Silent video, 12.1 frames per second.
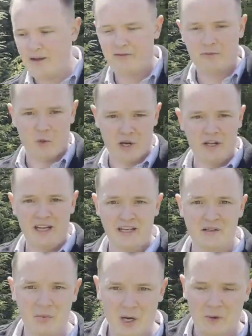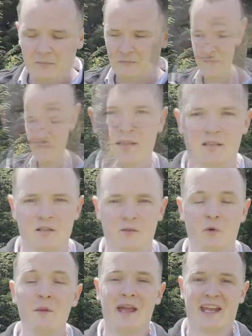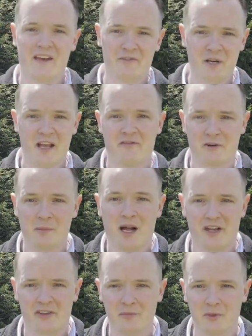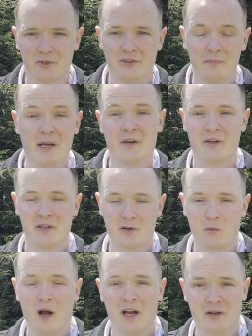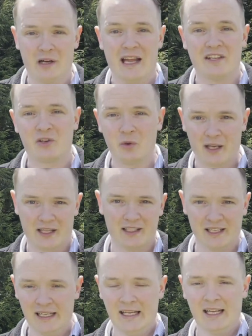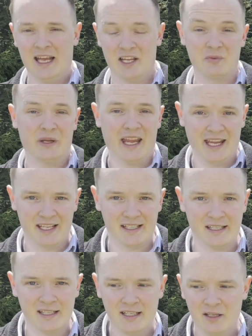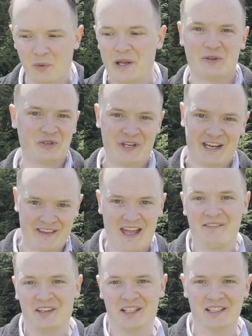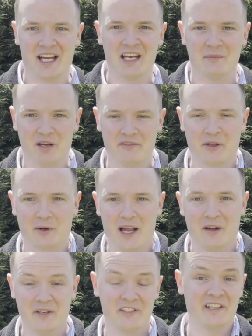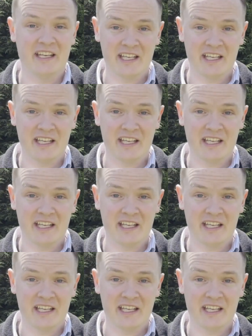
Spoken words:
from where you need to mow. We make every effort possible to bury your wire as quickly as we can. We understand that having a line above the ground is an